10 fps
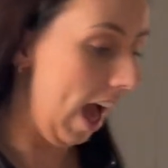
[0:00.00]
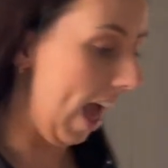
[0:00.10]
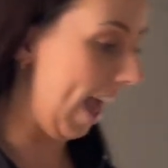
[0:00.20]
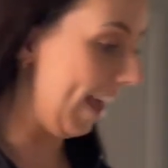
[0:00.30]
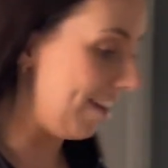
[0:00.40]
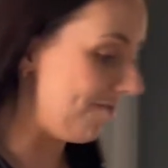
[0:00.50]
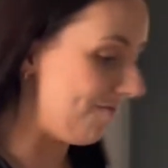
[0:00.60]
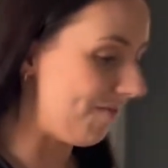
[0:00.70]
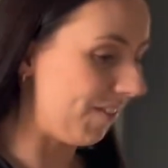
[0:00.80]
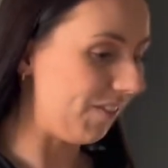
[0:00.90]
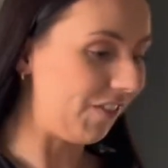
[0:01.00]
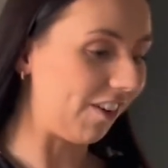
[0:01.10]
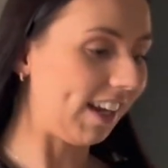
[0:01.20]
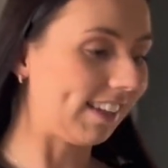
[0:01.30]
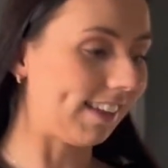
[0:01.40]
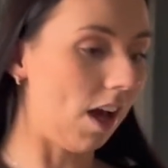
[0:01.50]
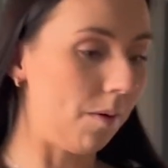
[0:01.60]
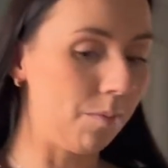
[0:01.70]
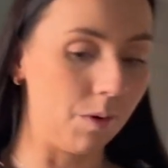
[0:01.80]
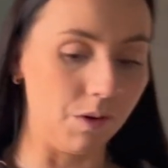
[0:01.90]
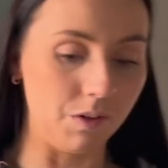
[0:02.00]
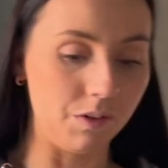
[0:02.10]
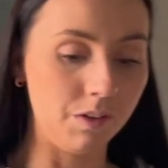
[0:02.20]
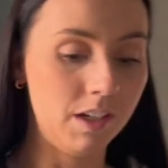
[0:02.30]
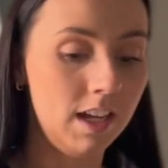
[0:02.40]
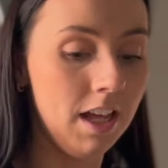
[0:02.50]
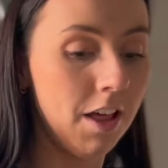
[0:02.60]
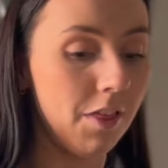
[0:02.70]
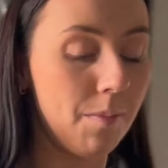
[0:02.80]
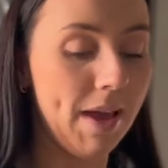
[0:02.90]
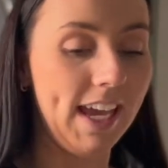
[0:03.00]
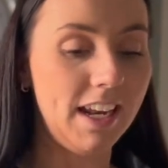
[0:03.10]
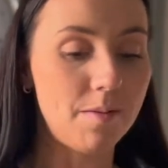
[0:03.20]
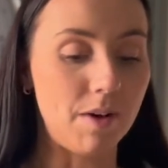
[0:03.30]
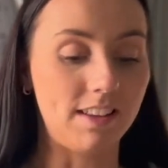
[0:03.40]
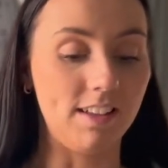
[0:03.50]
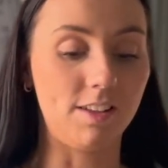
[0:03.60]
For example, the peanut butter.